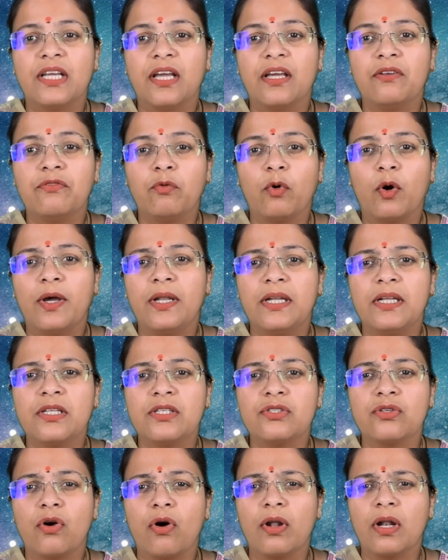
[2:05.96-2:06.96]
in violence
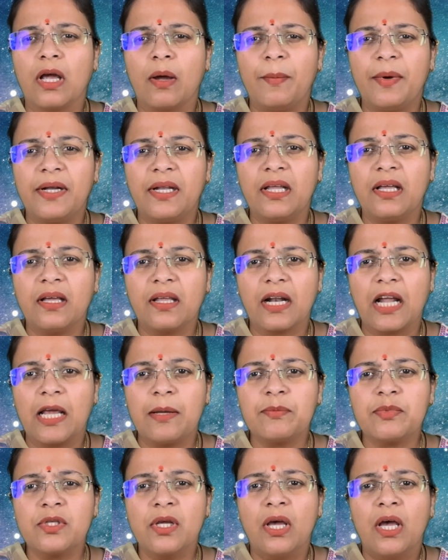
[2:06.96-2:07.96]
or committing
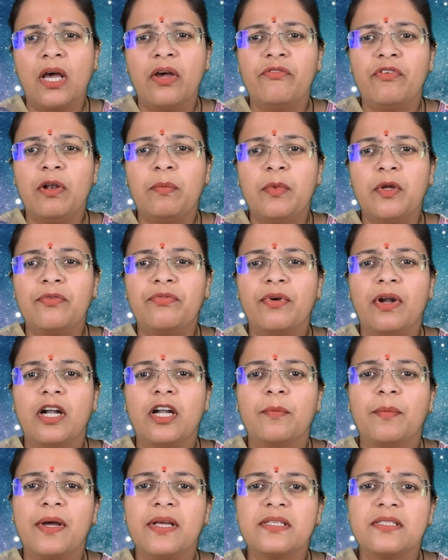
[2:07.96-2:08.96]
crimes will be felt
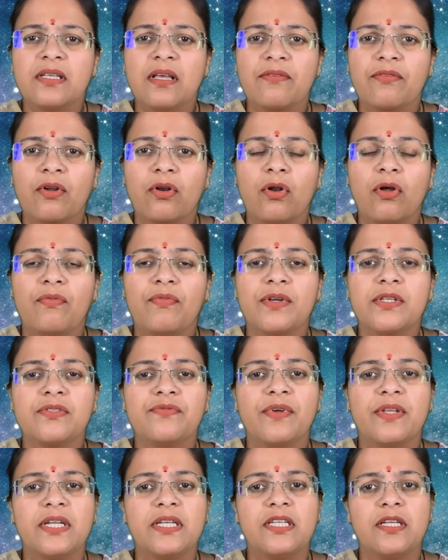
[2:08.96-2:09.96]
by several of us
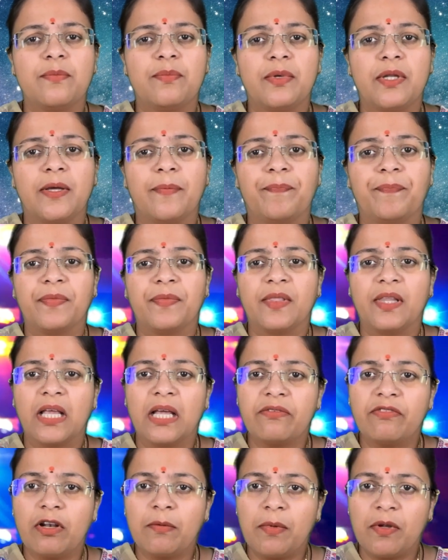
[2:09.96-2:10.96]
very deeply. There
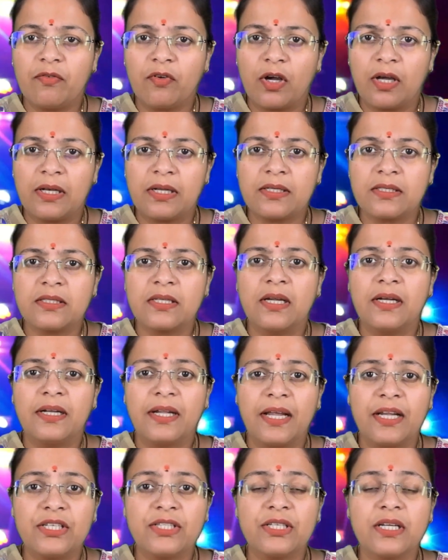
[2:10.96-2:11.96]
will be violence,
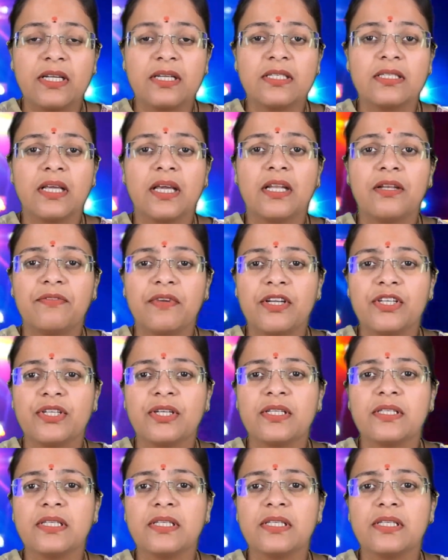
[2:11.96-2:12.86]
dangers, invasions,